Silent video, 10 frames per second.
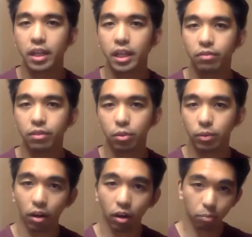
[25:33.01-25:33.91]
even though
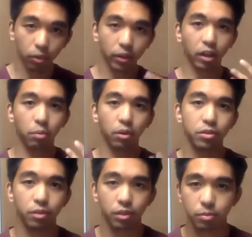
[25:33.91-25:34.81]
we are putting our
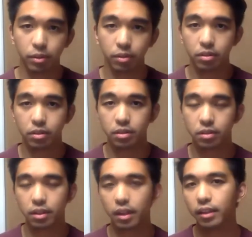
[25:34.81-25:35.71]
personal
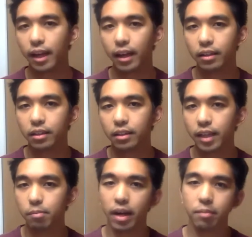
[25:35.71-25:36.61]
experiences and that
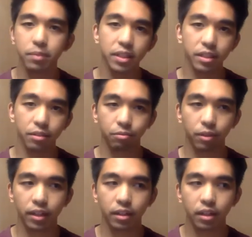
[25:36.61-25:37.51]
they might be
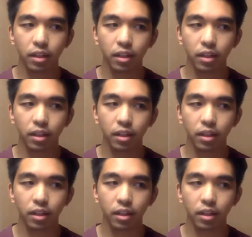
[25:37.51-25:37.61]
different.